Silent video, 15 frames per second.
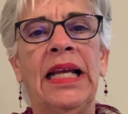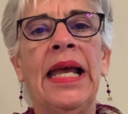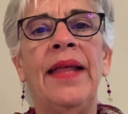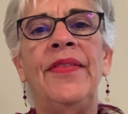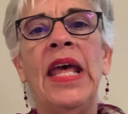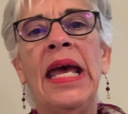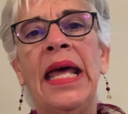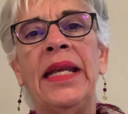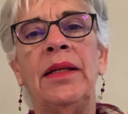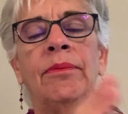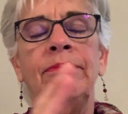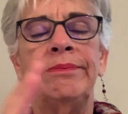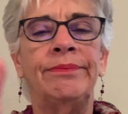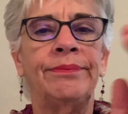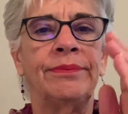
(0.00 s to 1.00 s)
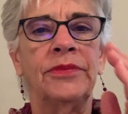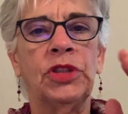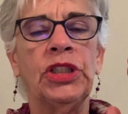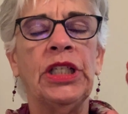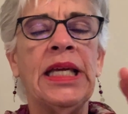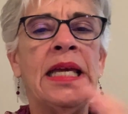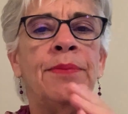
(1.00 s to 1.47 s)
And then
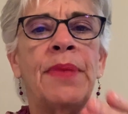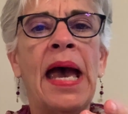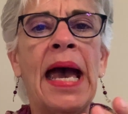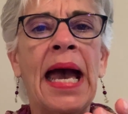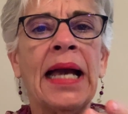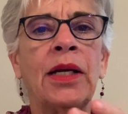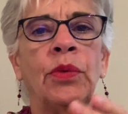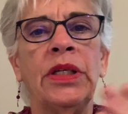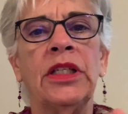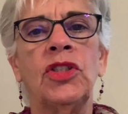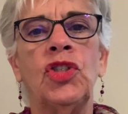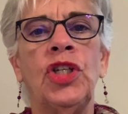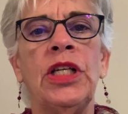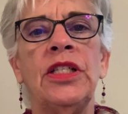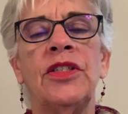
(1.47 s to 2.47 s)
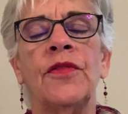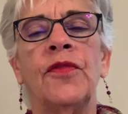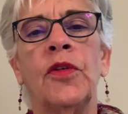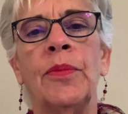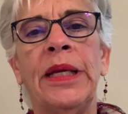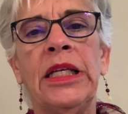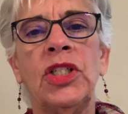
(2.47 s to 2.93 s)
she came back, we exchanged
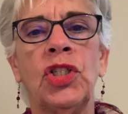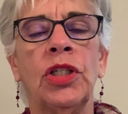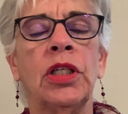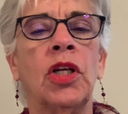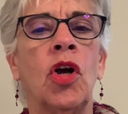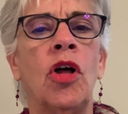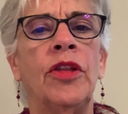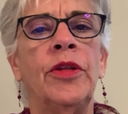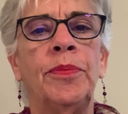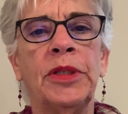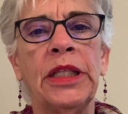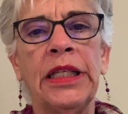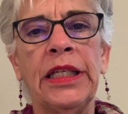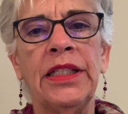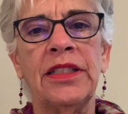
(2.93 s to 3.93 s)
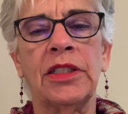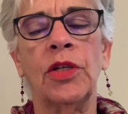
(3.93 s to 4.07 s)
information, called the police,